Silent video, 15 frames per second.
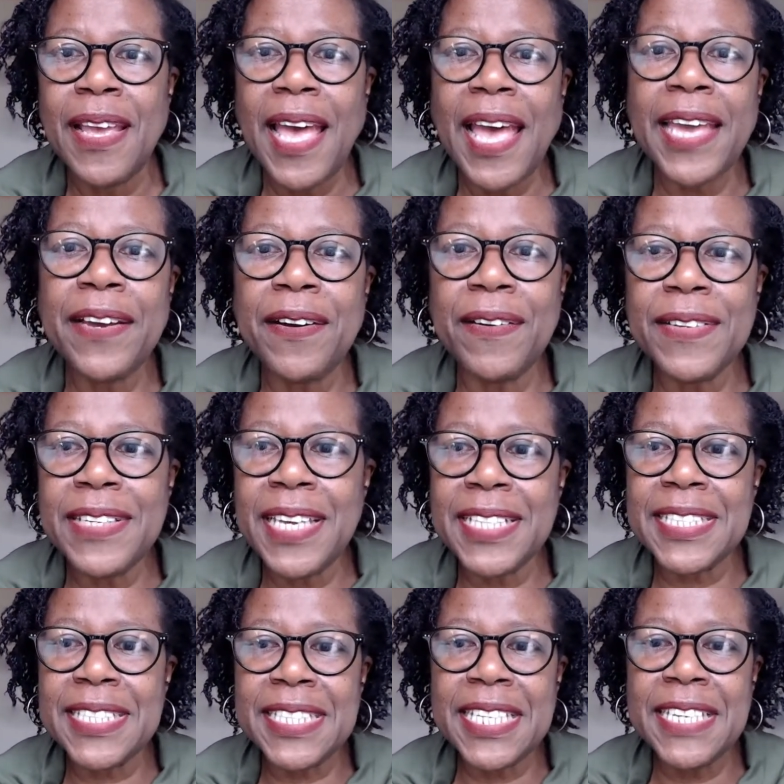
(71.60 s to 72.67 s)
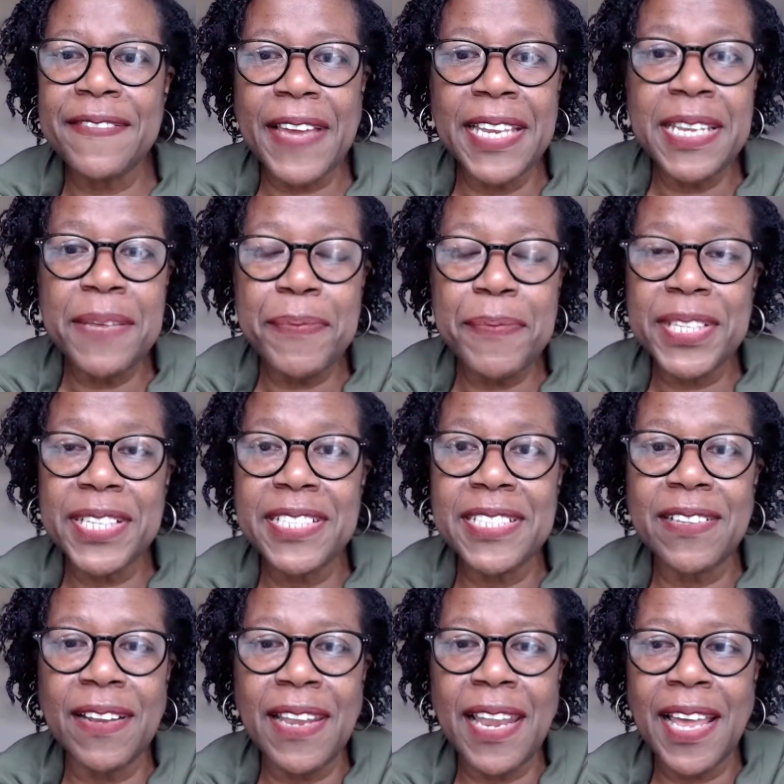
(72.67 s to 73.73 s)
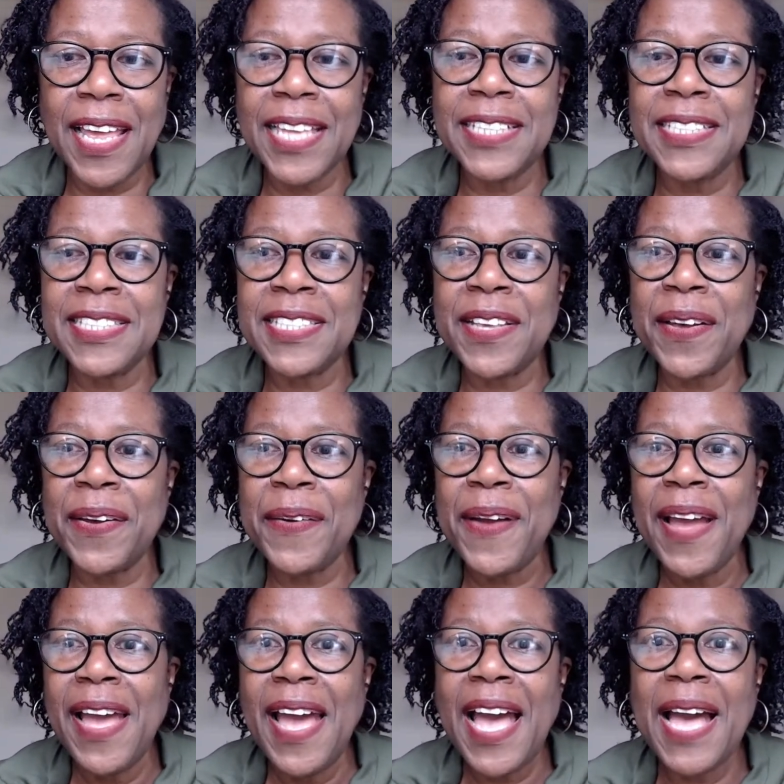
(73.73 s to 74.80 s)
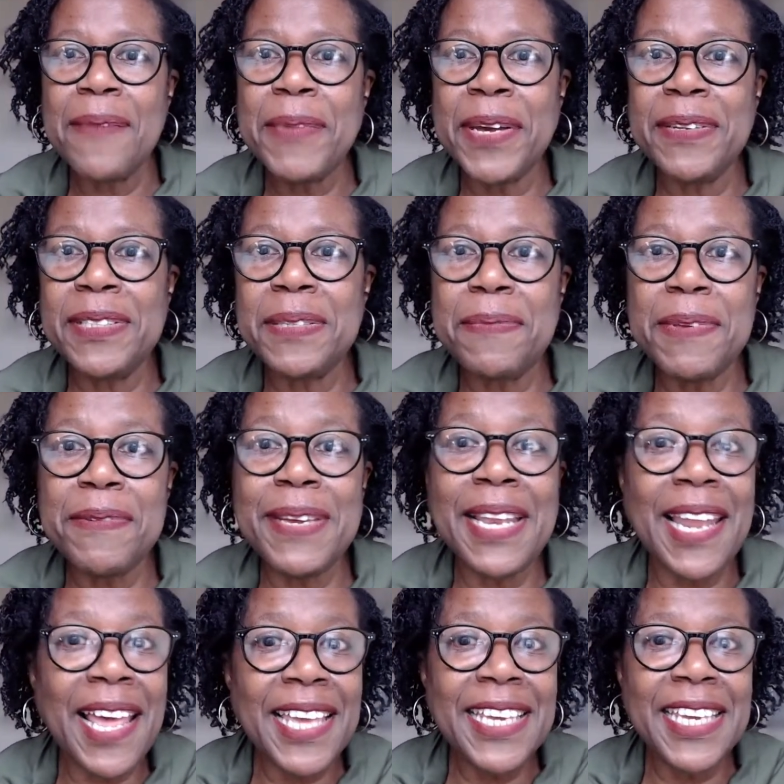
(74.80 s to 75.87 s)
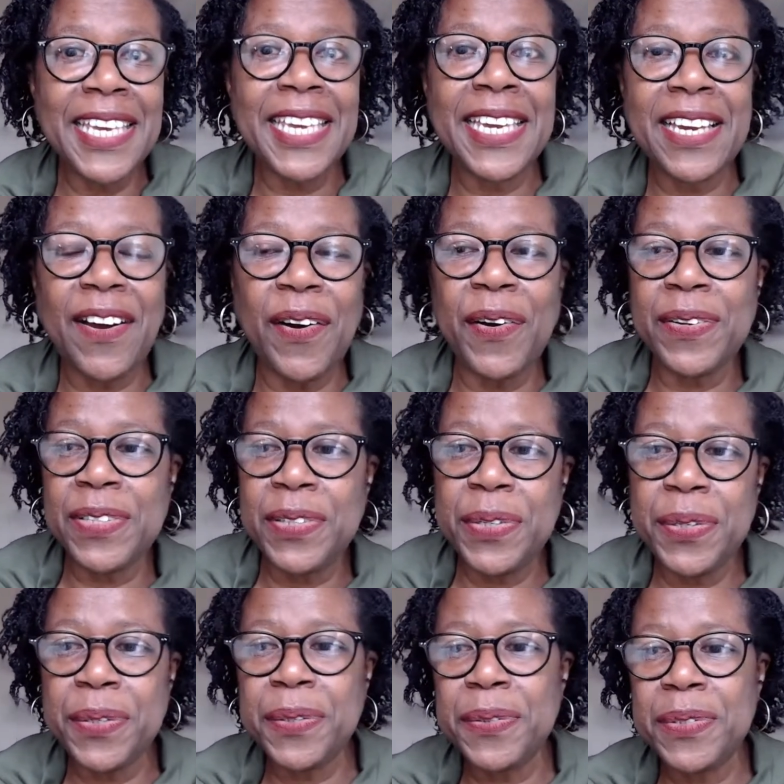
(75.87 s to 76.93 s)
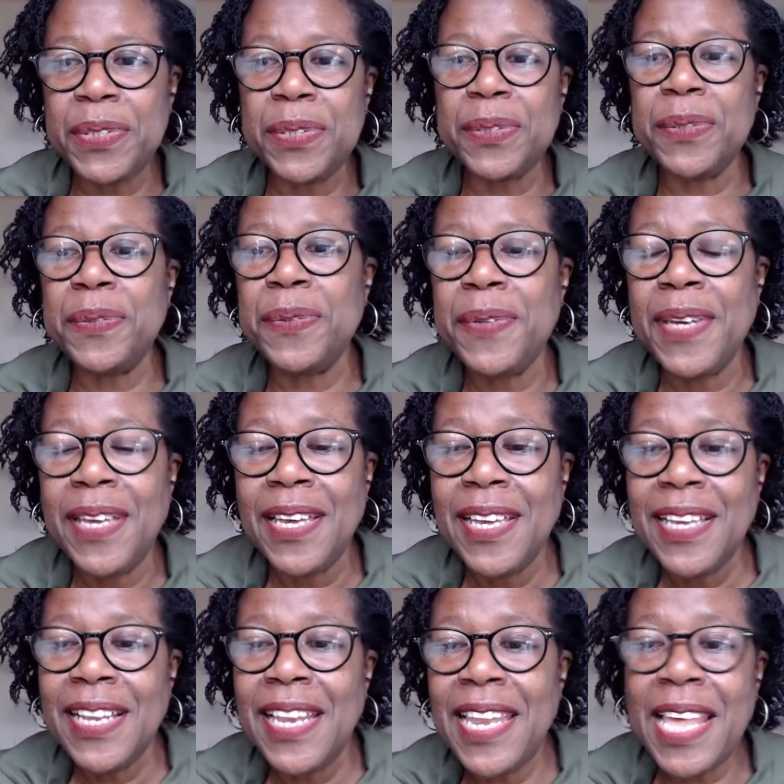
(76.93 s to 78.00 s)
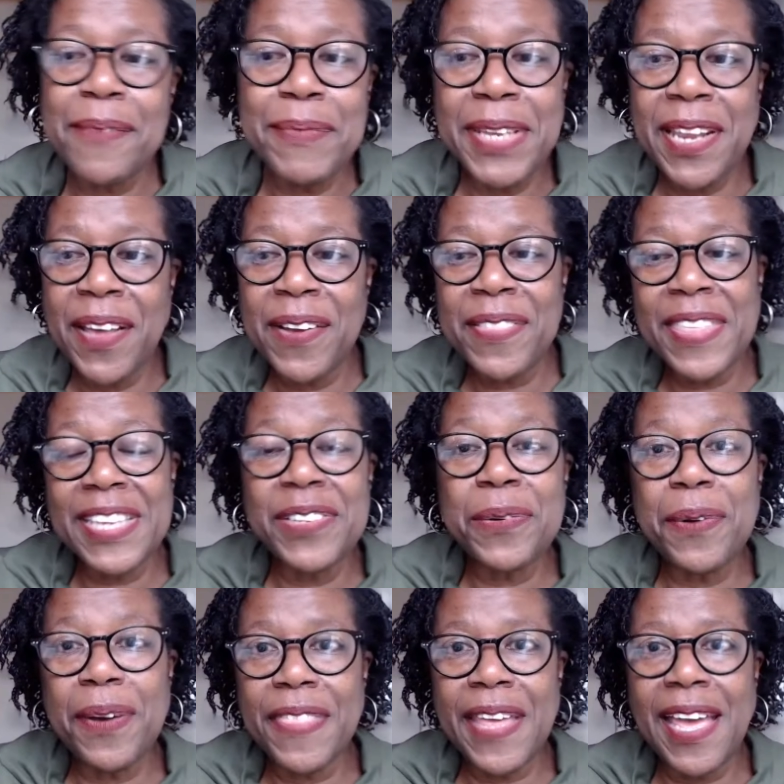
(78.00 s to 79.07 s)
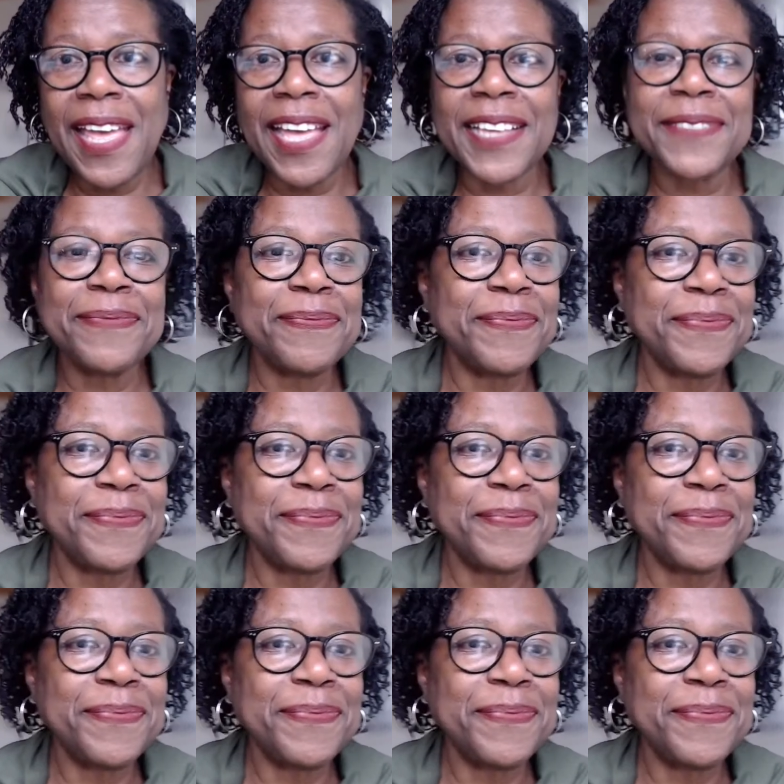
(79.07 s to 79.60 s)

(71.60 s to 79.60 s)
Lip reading: I can't yet see if anybody is online, so I'm going to be relying on you to let me know that you are there.